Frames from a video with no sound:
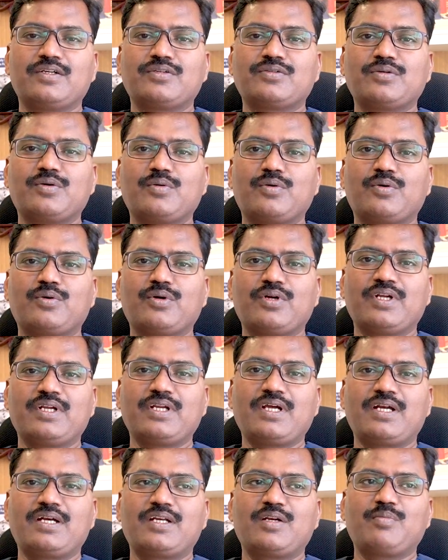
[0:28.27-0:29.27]
So
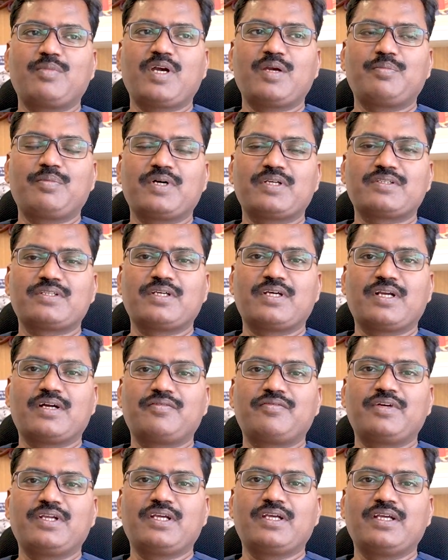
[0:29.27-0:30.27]
coronary artery bypass
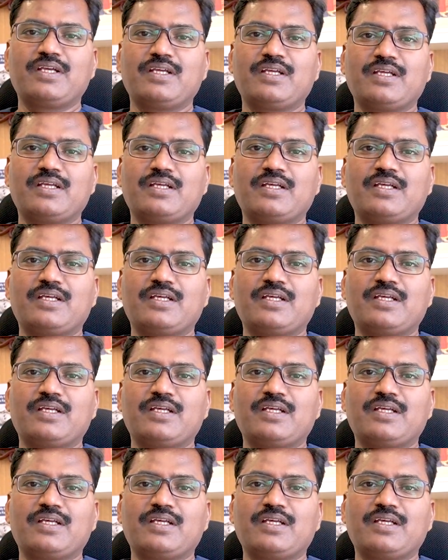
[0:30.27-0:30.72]
grafting